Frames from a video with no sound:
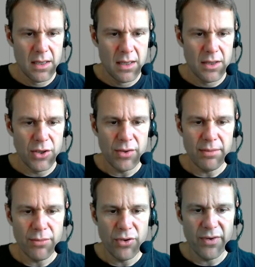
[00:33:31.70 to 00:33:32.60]
You
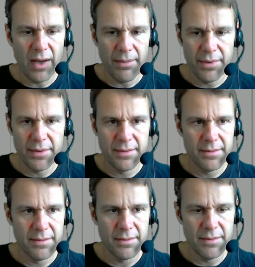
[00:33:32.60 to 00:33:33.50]
didn't move up.
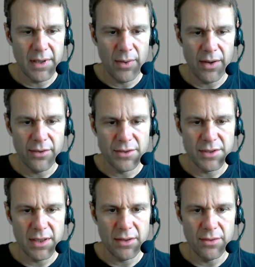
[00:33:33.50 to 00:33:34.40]
No errors
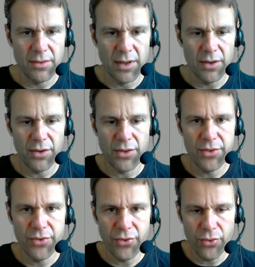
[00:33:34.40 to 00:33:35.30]
though. And I
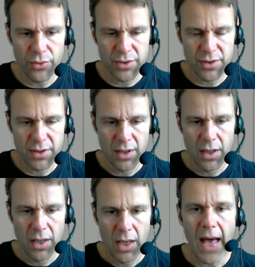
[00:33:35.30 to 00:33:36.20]
thought...
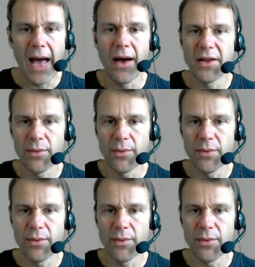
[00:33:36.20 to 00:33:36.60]
I know